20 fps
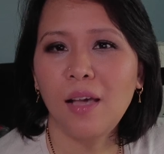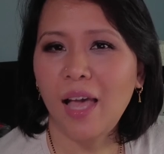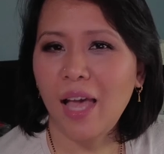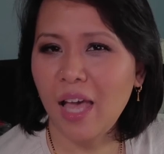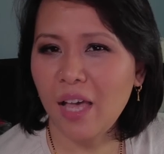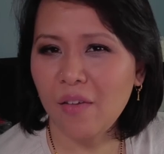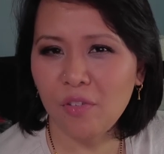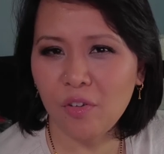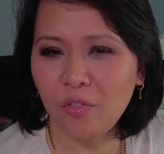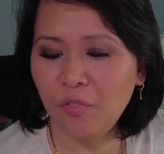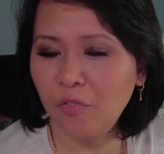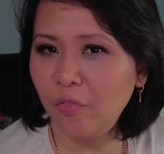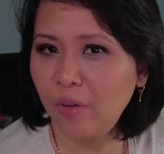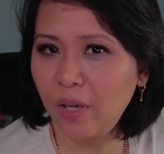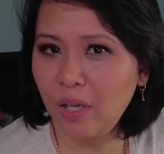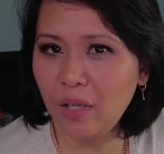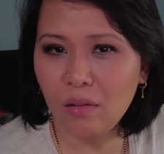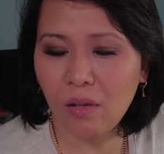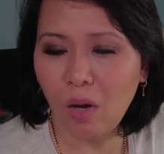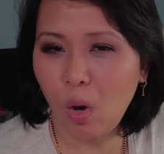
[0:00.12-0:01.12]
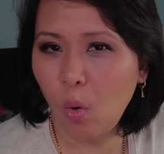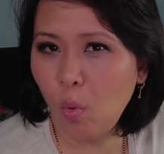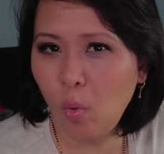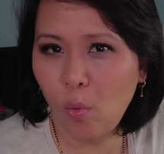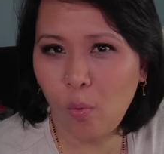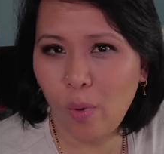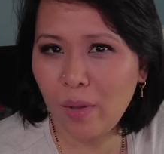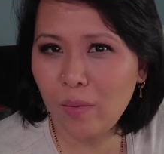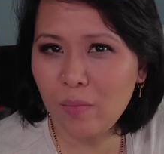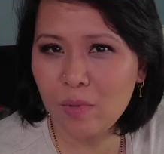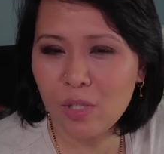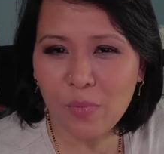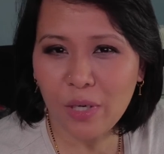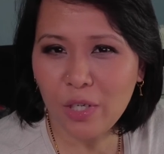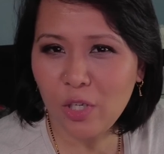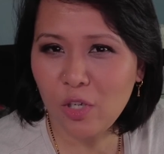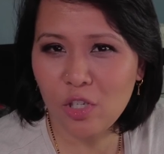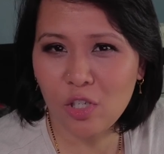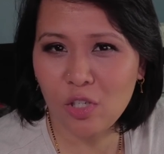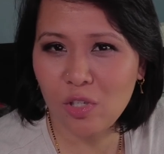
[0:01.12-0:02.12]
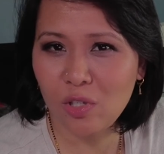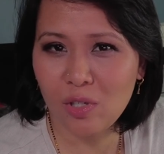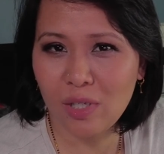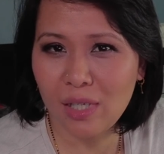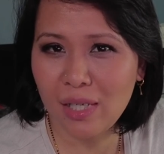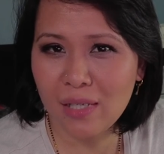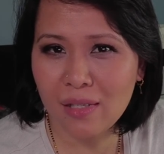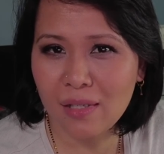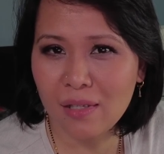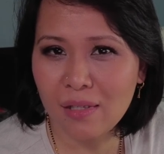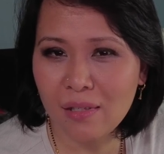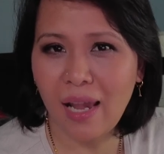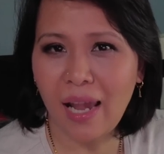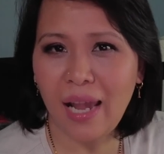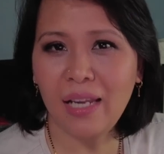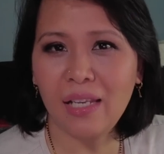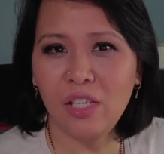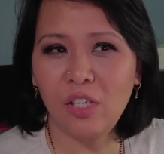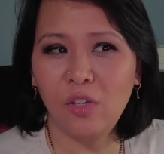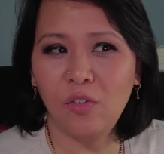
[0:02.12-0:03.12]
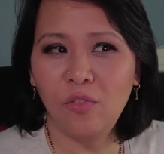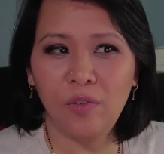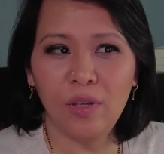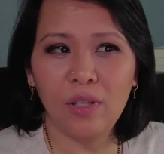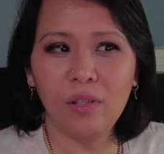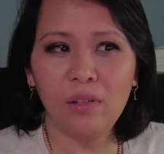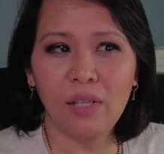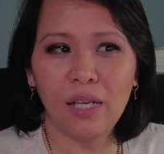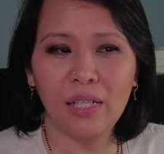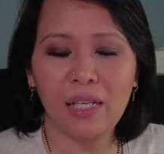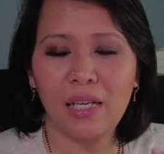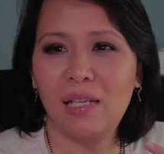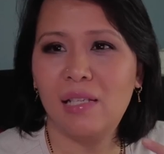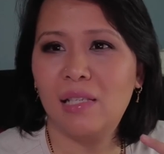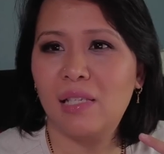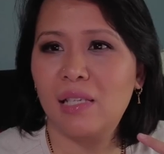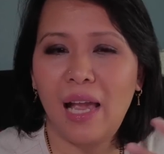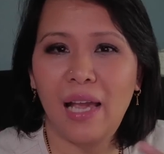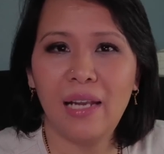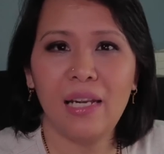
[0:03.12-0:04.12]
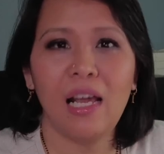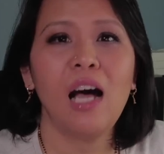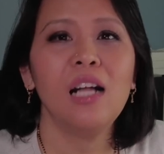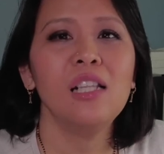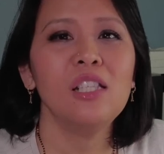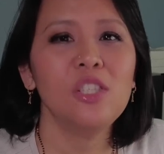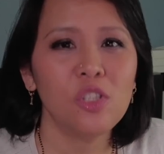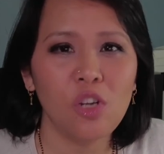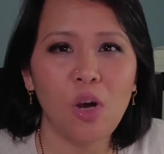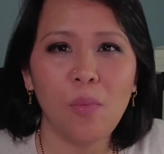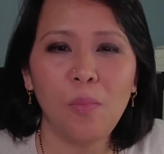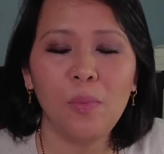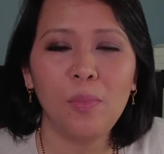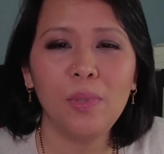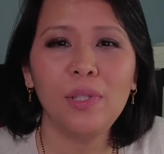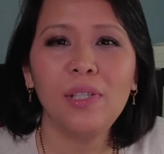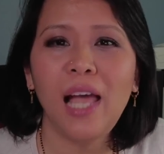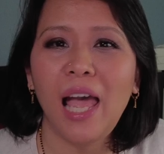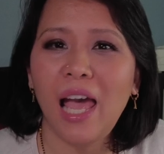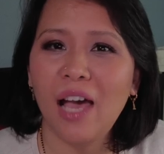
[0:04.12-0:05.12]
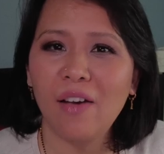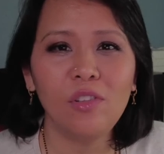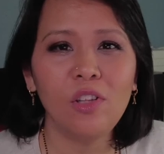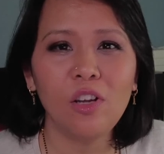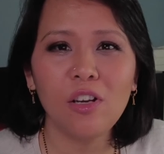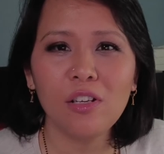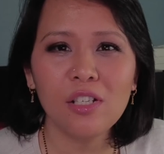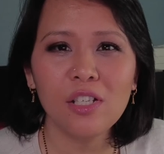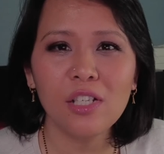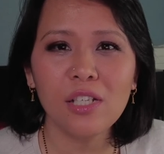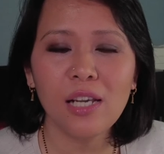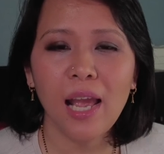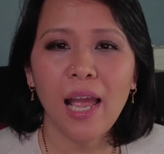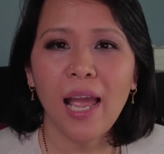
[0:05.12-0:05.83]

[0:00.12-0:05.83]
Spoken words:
Ever feel overwhelmed by your to-do list and you feel like it's an unstoppable avalanche